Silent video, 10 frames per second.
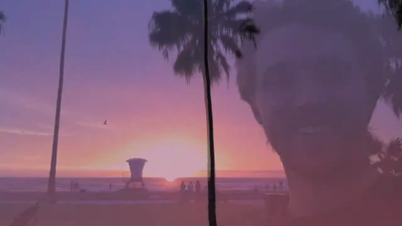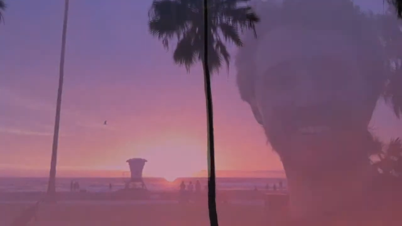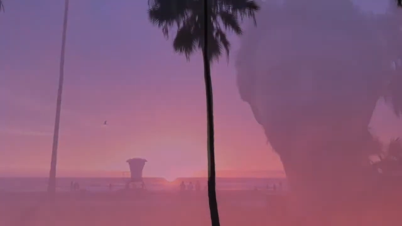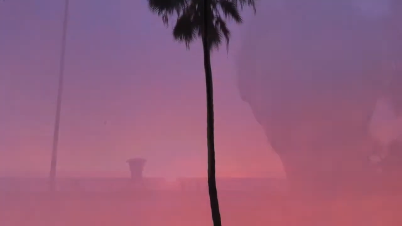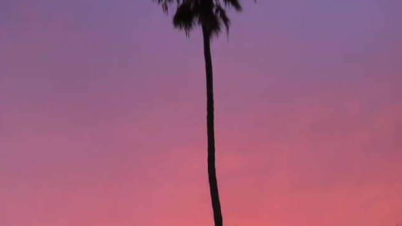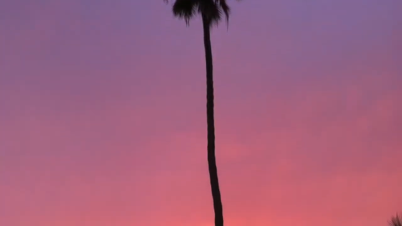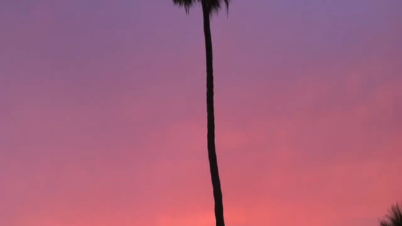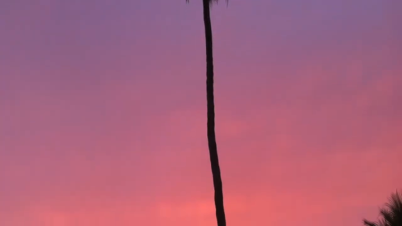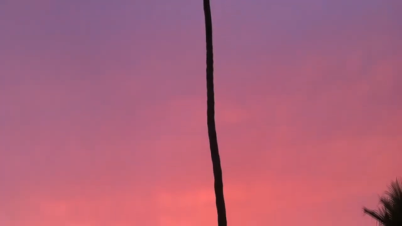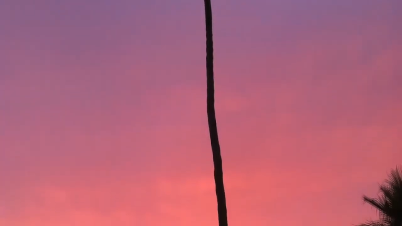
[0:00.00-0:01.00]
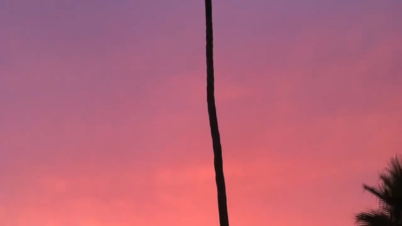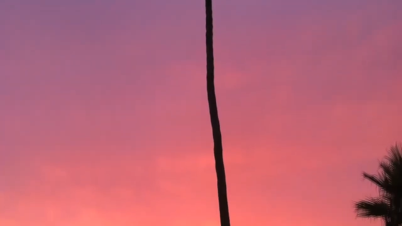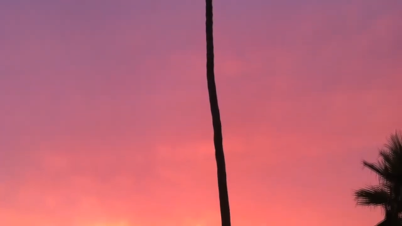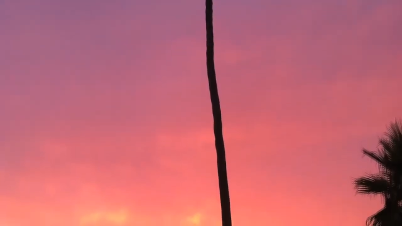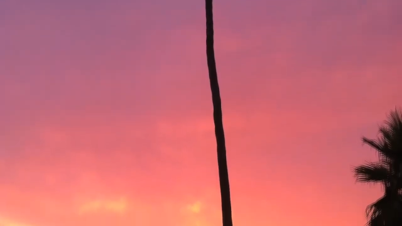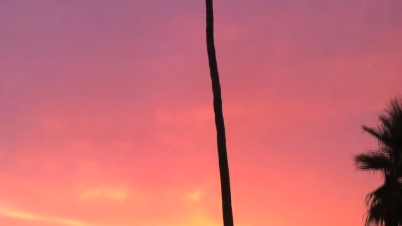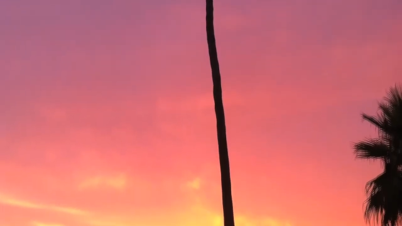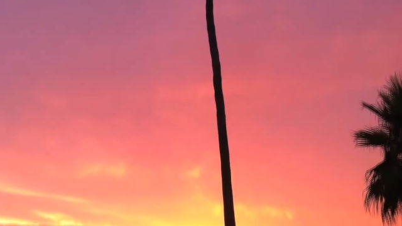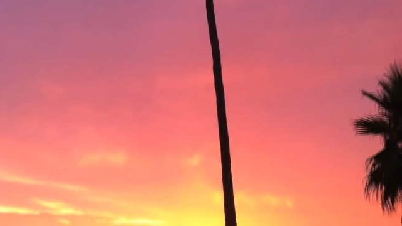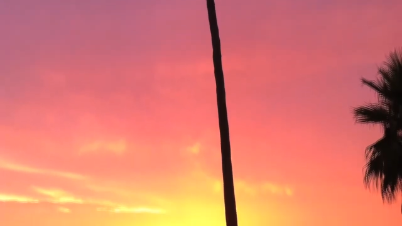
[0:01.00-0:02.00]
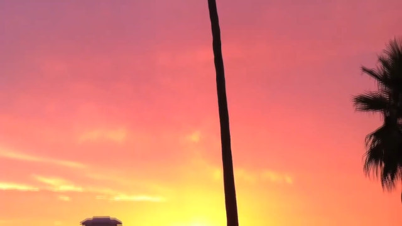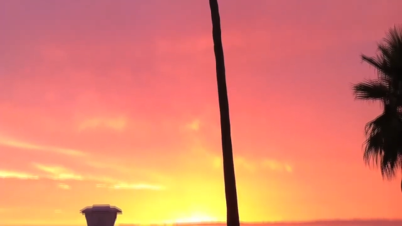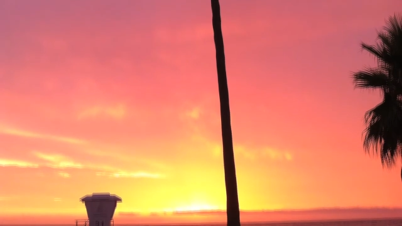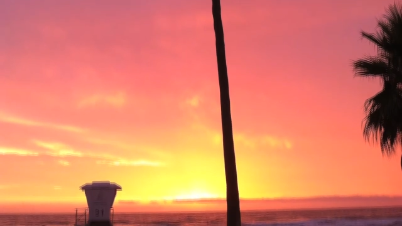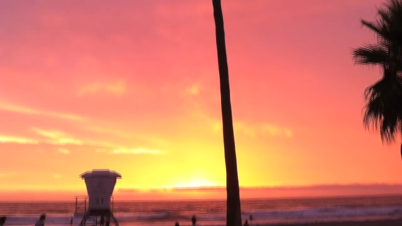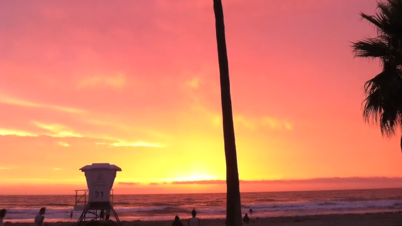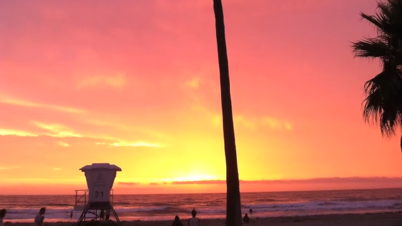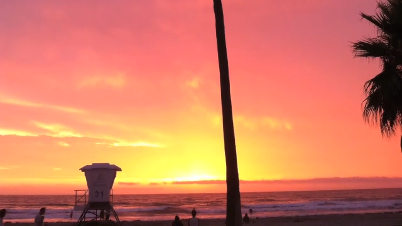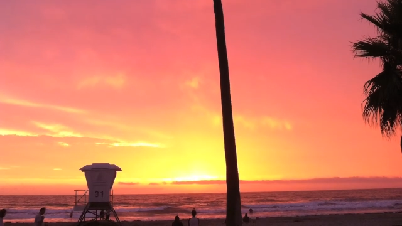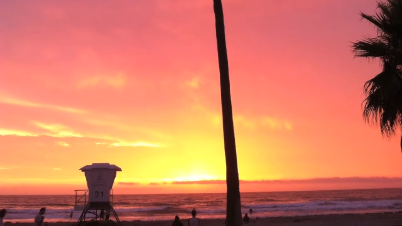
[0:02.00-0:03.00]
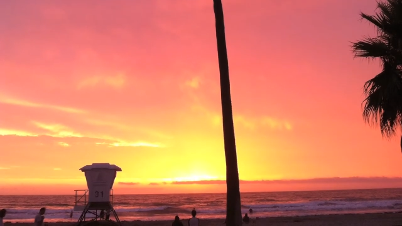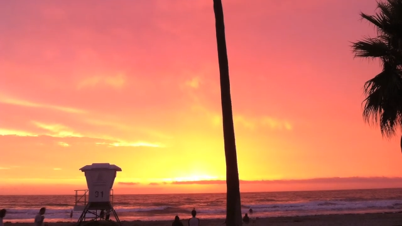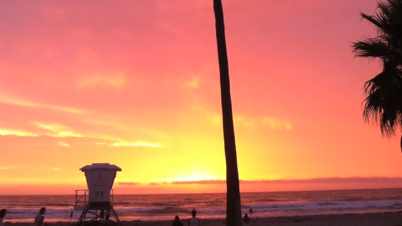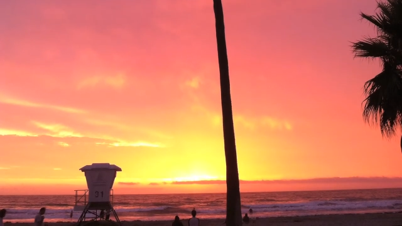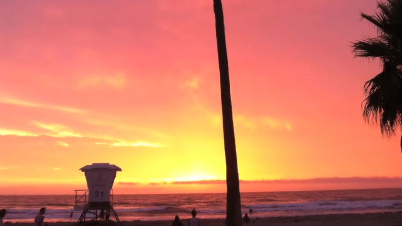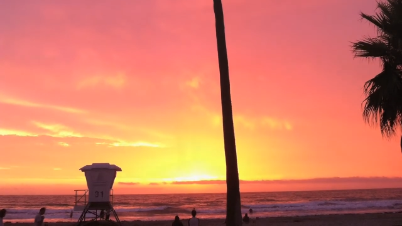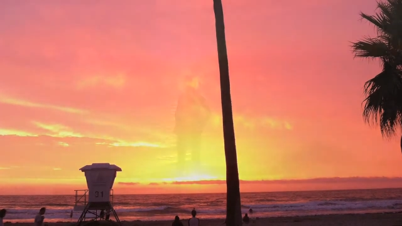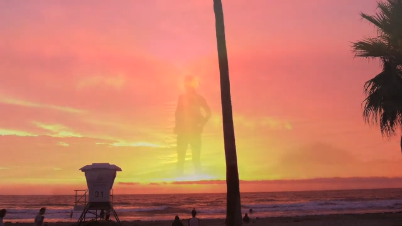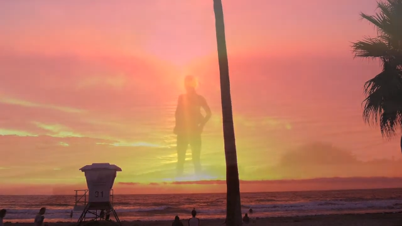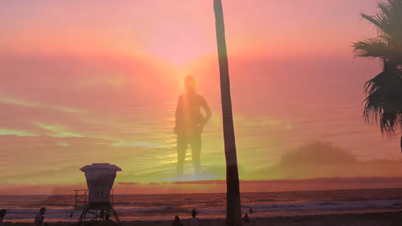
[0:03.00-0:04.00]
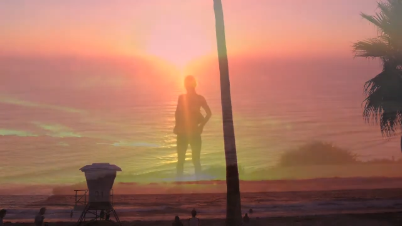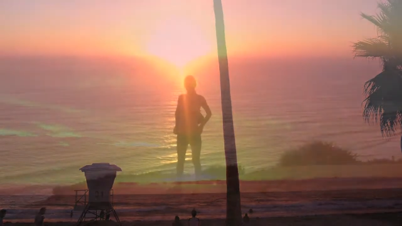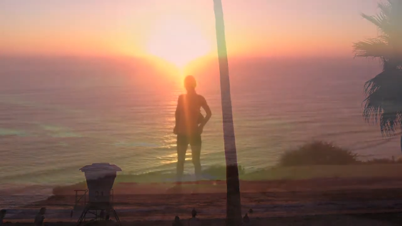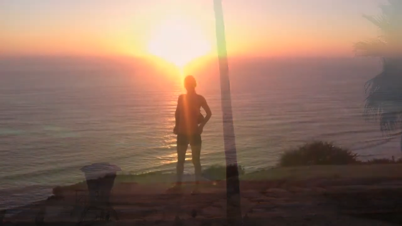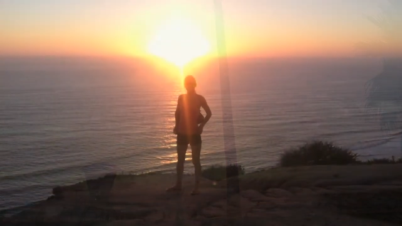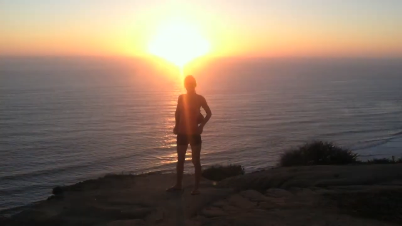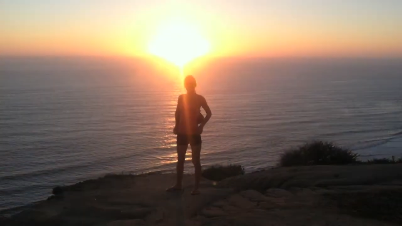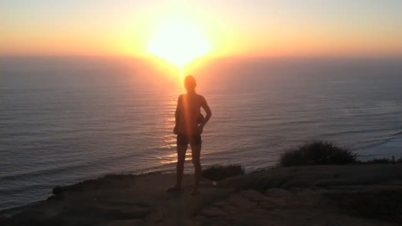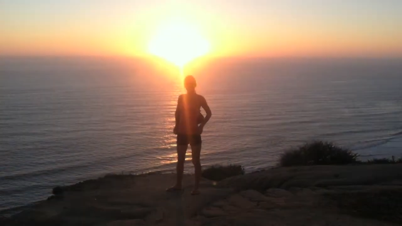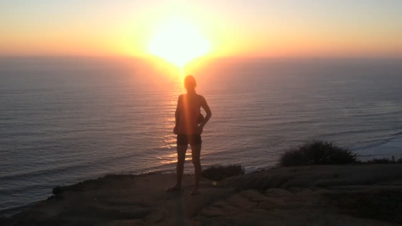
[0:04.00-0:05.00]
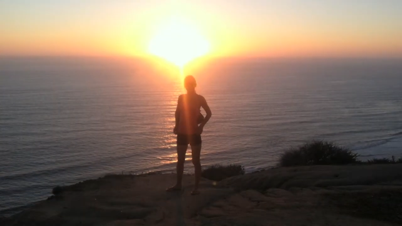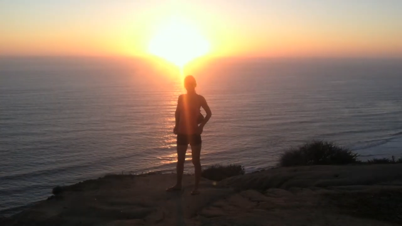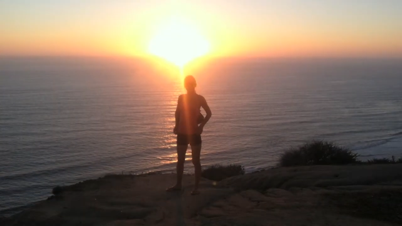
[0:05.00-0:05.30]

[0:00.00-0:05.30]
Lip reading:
[unreadable: no face in view]